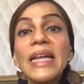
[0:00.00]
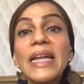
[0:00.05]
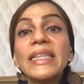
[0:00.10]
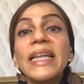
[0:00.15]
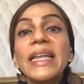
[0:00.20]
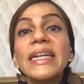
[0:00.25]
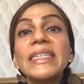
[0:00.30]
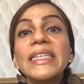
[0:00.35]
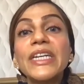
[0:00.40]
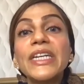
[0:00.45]

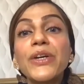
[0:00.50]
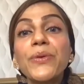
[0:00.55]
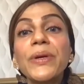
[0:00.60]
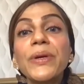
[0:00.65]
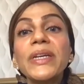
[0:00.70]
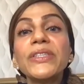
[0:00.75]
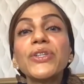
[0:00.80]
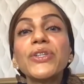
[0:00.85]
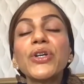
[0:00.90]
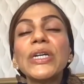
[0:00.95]
that
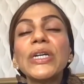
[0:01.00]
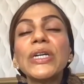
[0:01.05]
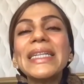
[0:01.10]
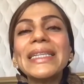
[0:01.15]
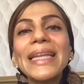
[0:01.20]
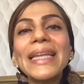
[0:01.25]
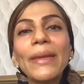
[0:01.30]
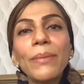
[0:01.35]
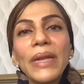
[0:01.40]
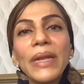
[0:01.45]
decrease or
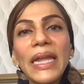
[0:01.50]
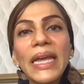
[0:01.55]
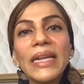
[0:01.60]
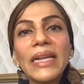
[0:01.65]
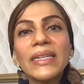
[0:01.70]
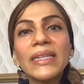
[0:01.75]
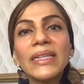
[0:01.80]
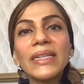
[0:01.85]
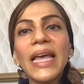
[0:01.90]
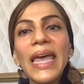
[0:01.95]
eliminate
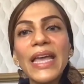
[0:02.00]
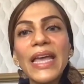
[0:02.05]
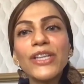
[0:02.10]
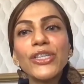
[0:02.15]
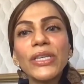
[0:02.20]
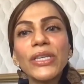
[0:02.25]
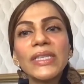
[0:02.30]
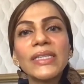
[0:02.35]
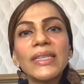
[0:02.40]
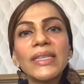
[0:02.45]

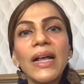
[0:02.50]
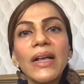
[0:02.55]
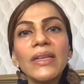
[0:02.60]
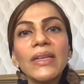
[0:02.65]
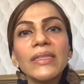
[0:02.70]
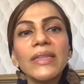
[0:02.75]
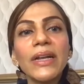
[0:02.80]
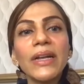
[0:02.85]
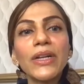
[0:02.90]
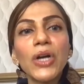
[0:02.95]
aging
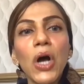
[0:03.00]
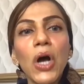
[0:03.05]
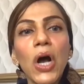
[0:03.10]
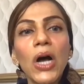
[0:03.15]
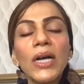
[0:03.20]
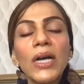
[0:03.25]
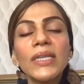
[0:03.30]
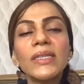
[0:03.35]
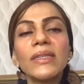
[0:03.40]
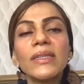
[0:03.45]
cells that
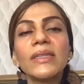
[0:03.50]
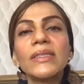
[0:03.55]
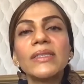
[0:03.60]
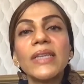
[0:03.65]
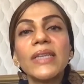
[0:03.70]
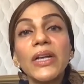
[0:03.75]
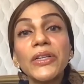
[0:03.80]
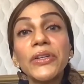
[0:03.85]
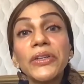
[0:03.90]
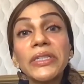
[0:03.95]
cause
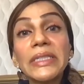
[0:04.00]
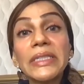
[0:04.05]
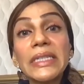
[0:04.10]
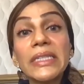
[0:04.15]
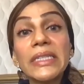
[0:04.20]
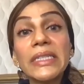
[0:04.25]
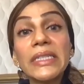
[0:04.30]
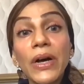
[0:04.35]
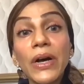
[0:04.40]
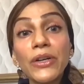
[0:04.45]
cellular
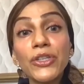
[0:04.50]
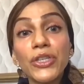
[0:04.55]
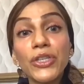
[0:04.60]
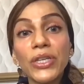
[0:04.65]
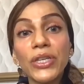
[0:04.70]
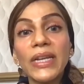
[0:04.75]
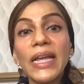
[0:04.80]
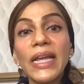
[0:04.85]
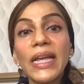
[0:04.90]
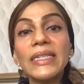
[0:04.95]

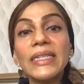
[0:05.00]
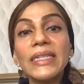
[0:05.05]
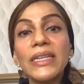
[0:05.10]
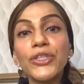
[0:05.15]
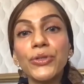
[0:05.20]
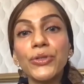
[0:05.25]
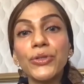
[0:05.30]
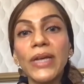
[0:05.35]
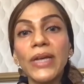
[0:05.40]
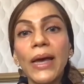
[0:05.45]
dysfunction and
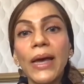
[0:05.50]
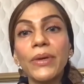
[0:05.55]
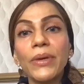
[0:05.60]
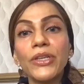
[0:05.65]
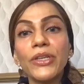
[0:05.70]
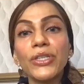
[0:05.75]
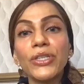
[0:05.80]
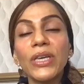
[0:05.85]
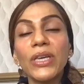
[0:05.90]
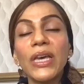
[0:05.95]
tissue damage.